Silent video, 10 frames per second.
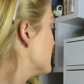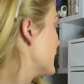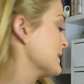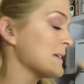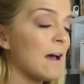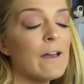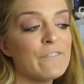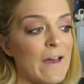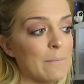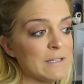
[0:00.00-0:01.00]
My entire
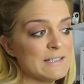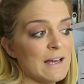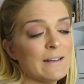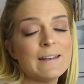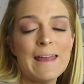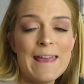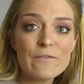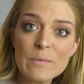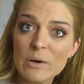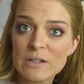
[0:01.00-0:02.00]
family's done it.
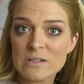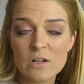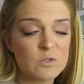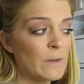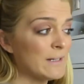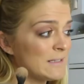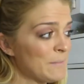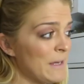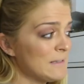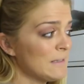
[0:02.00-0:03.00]
Everybody's lost weight. It's
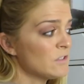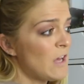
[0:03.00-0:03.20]
amazing.